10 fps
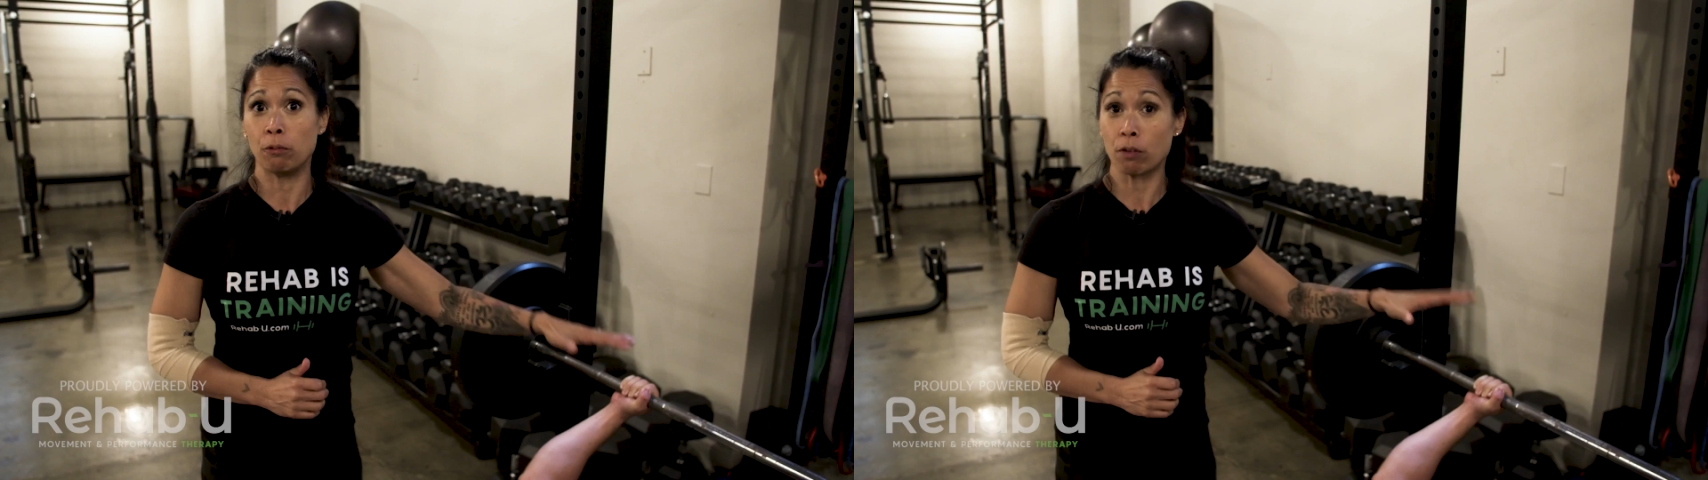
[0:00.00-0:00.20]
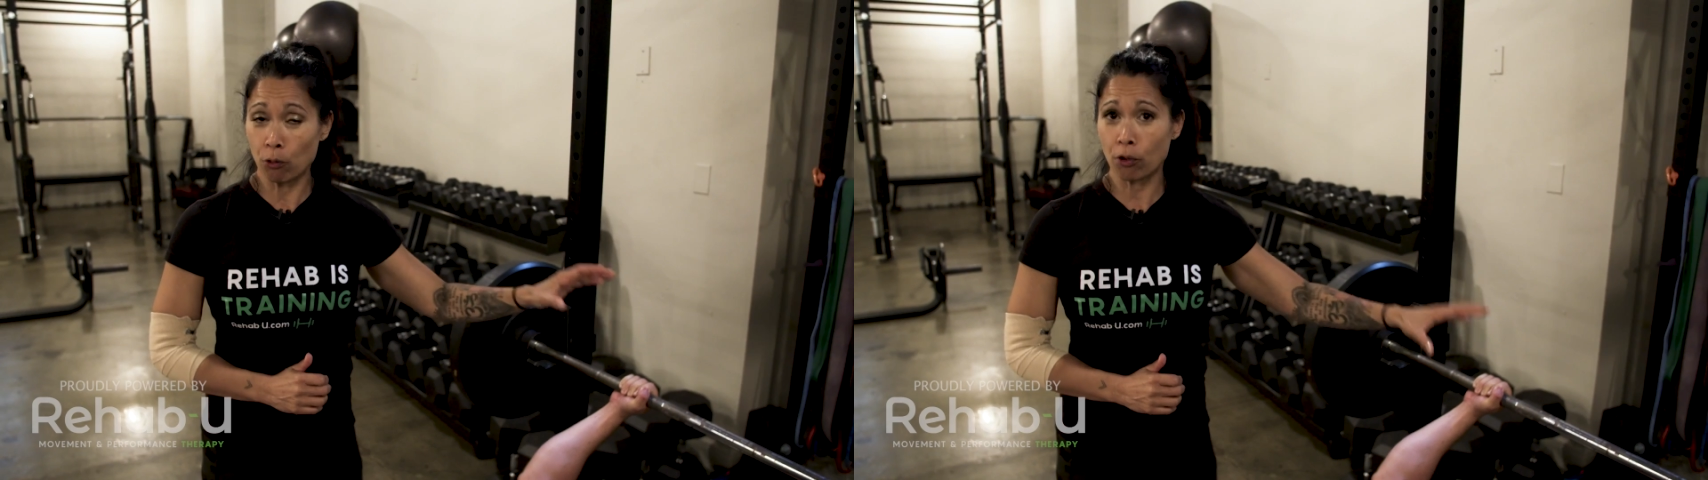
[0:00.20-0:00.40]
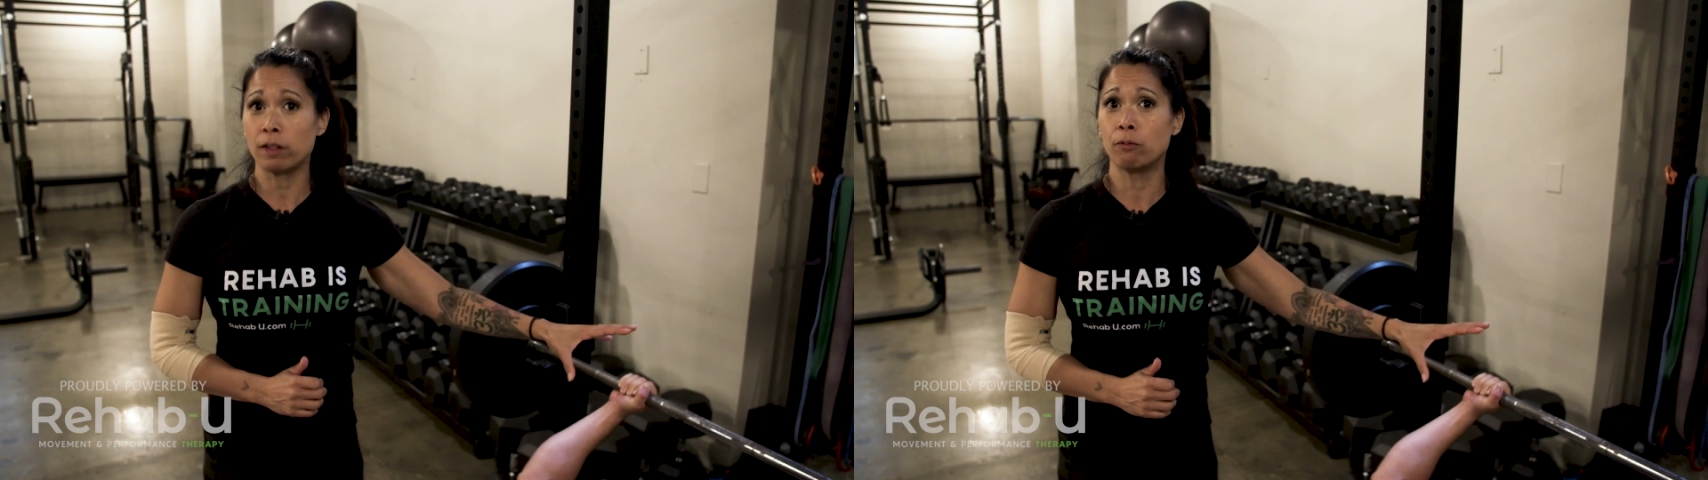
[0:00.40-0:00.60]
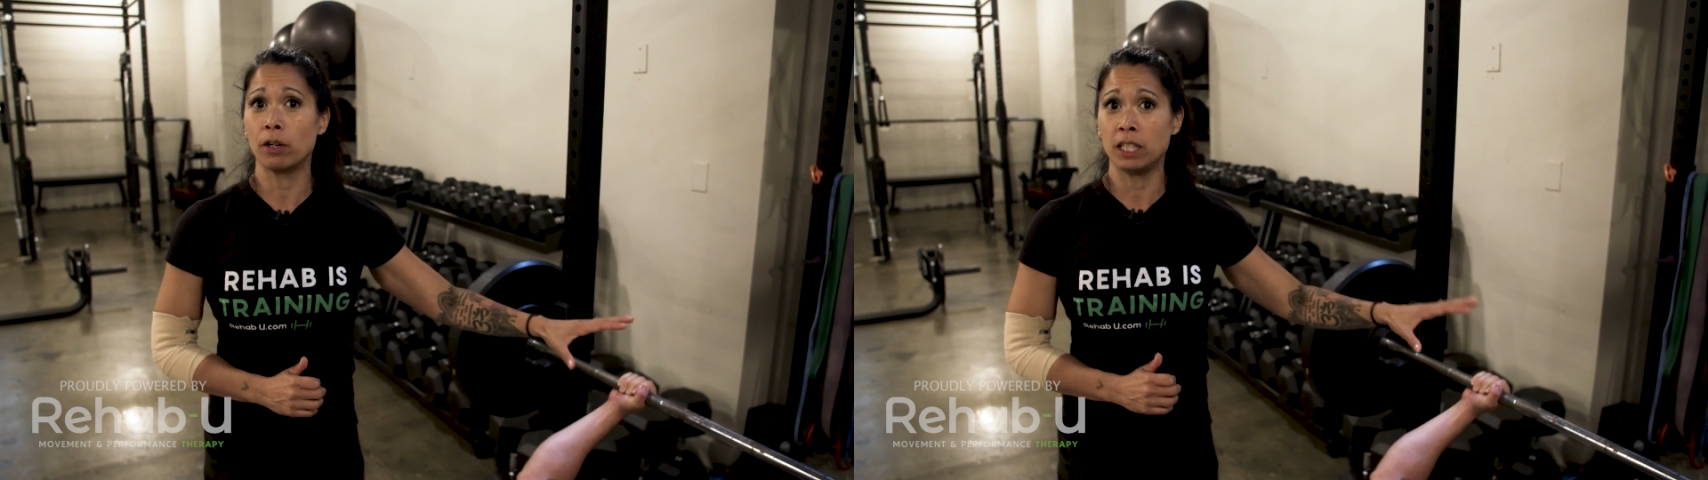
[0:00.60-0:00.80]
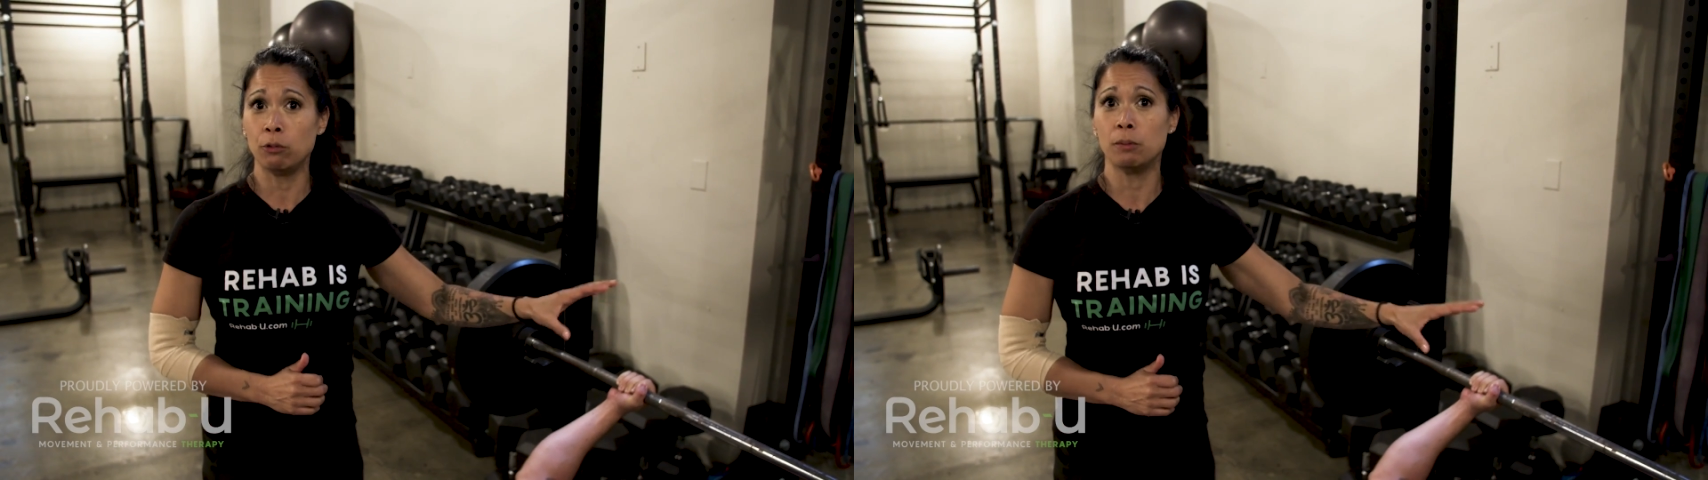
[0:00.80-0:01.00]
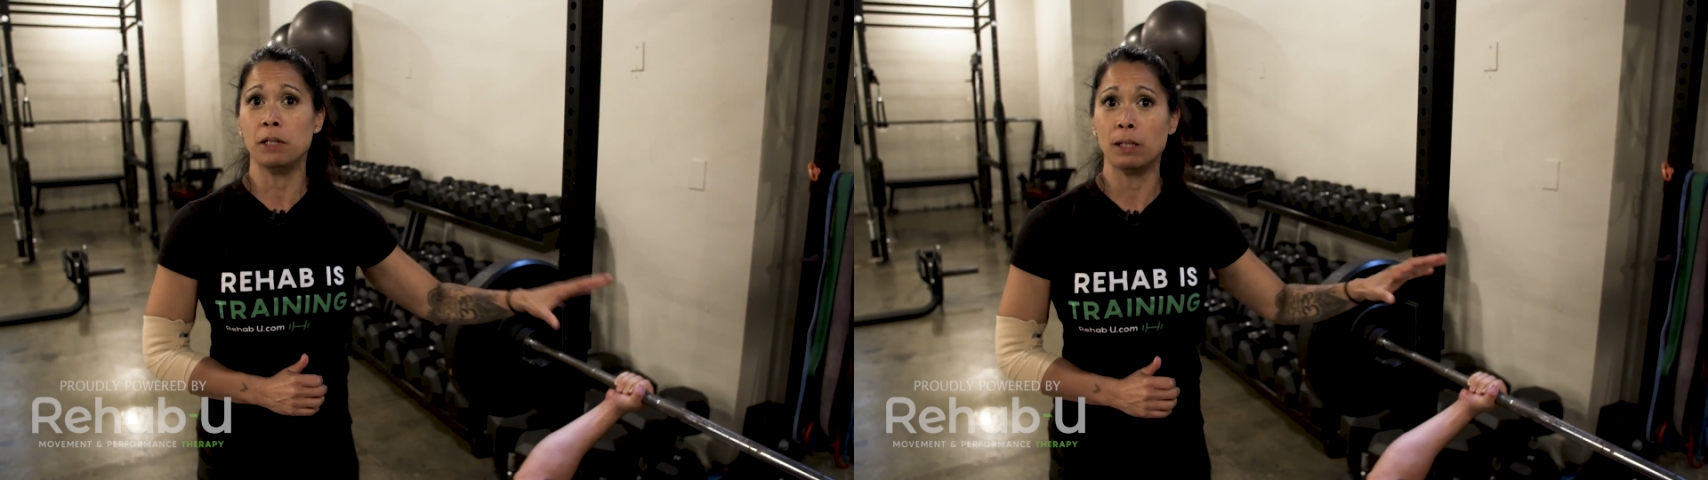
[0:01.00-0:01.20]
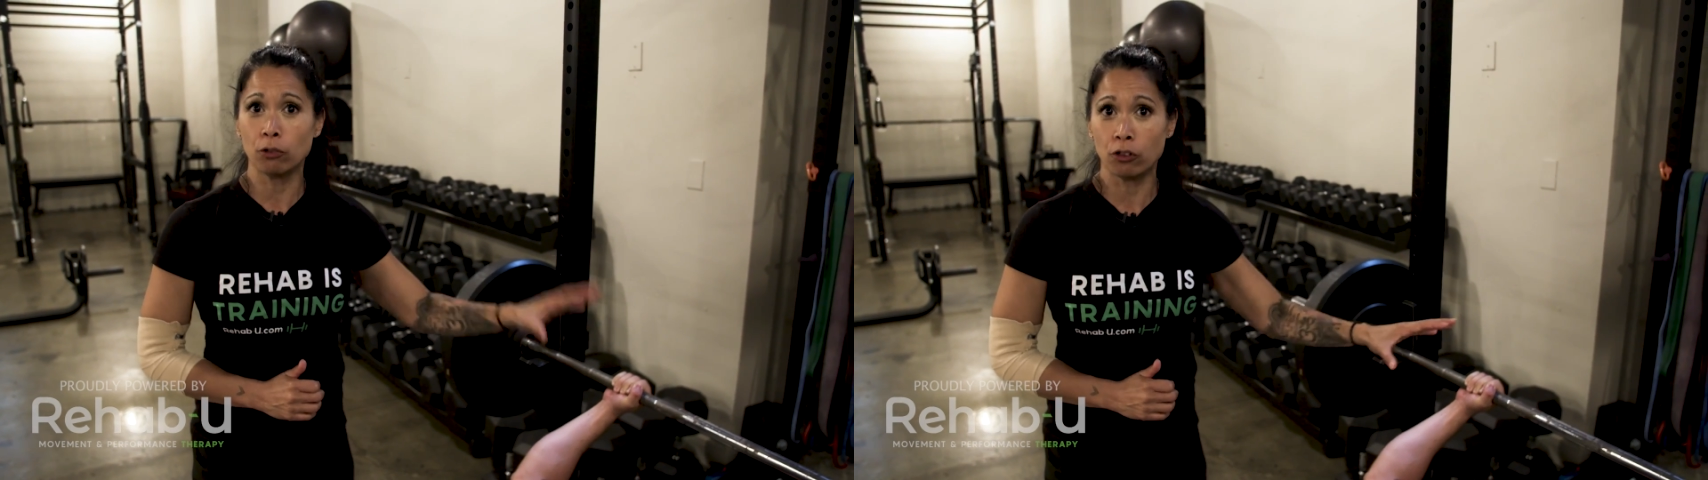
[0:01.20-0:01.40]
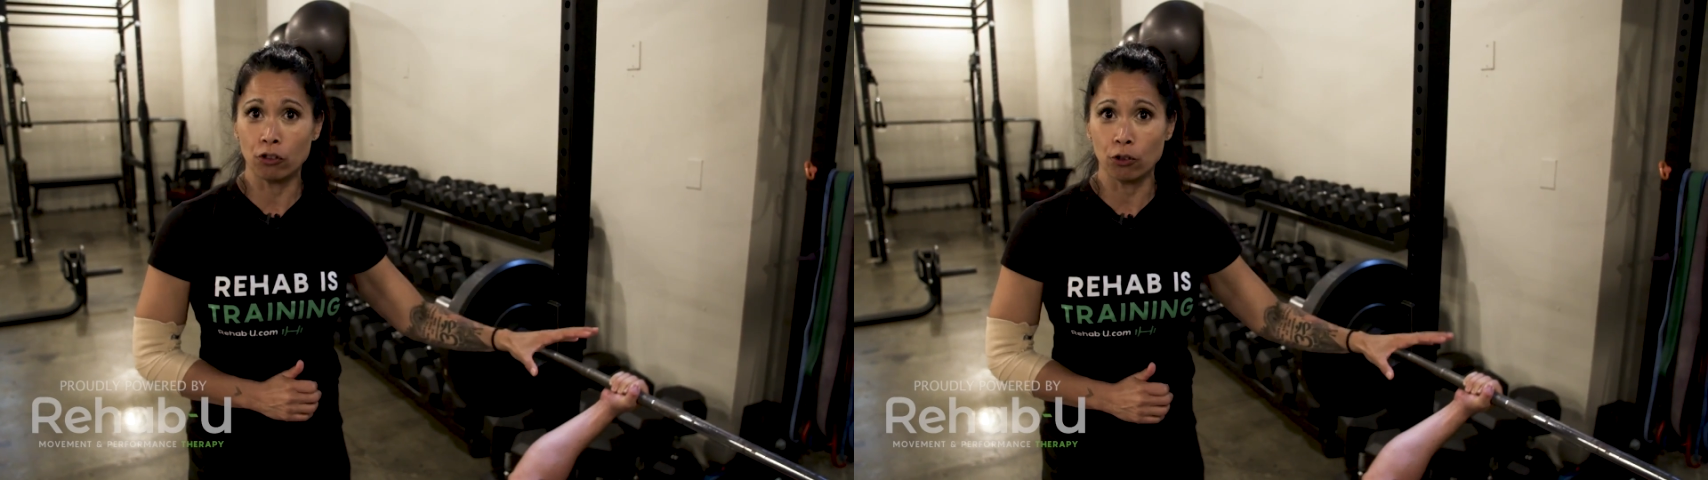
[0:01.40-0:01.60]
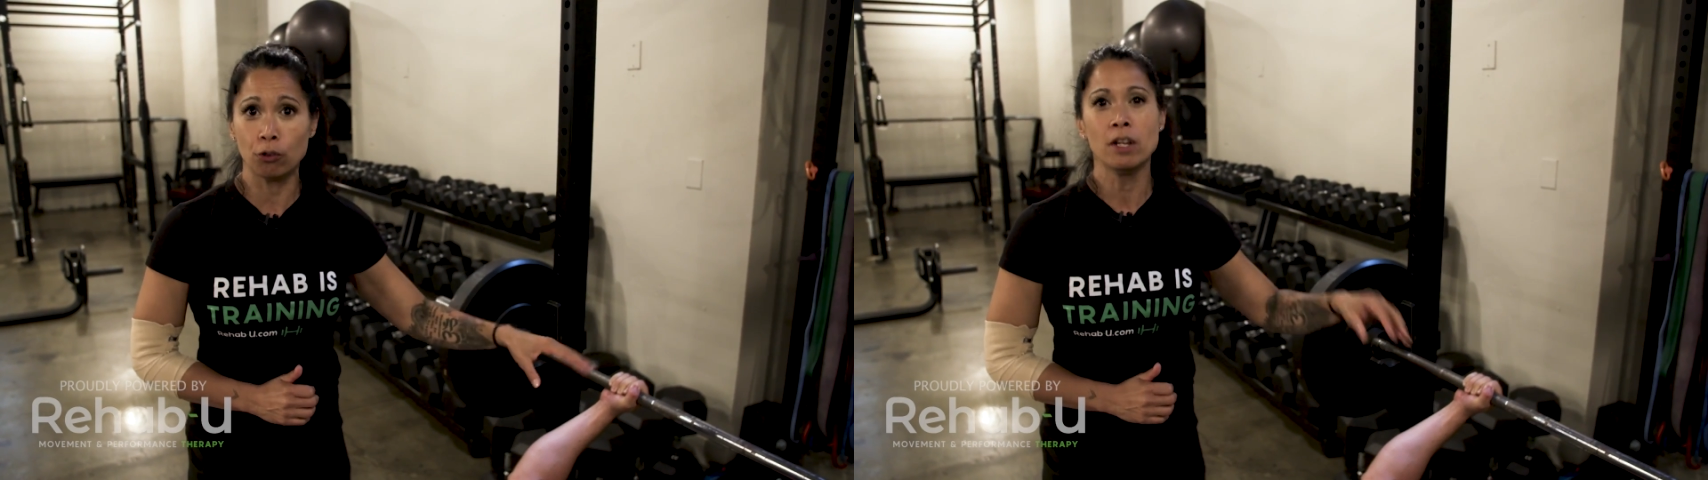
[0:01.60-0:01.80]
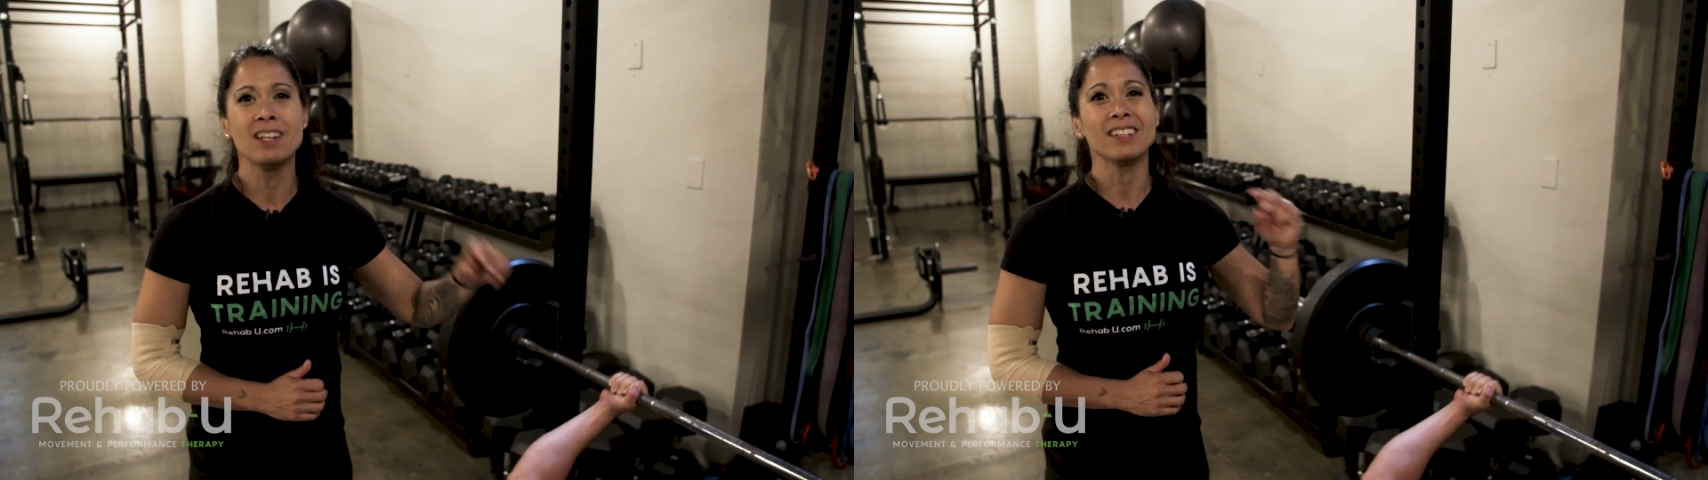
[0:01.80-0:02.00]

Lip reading: with more than what he would be able to do